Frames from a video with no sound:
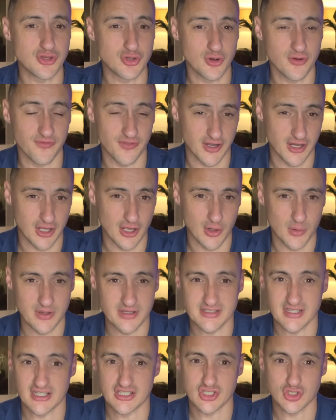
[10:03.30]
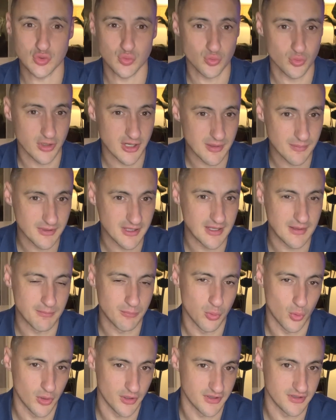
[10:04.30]
your video is extremely
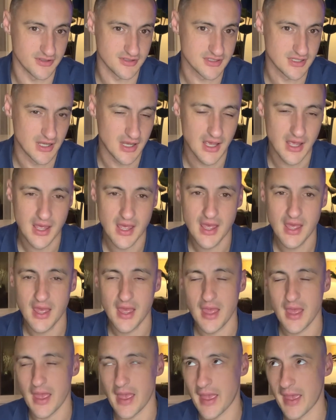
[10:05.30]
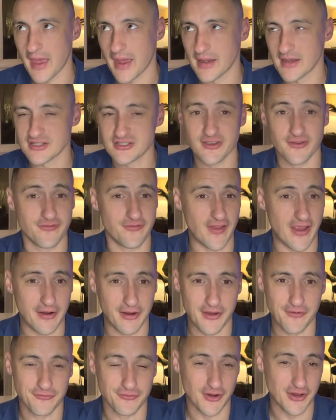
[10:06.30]
important. And it's a
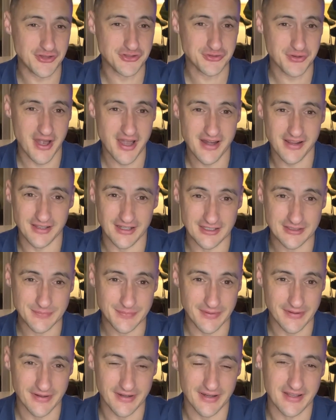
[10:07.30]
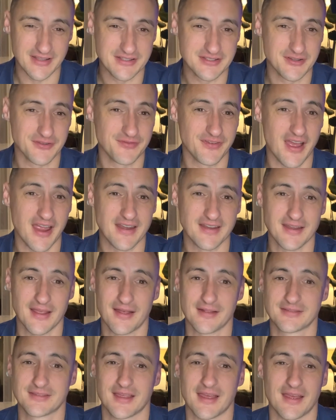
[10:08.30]
very frustrating experience to find
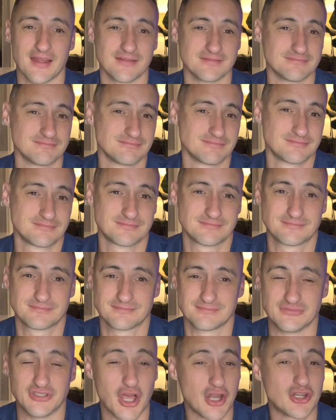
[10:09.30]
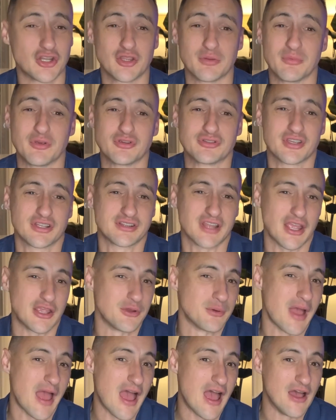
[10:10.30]
out that none of the music that
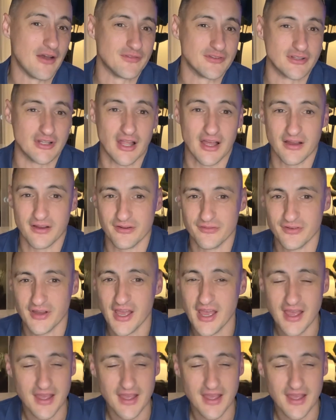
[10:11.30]
you have and love,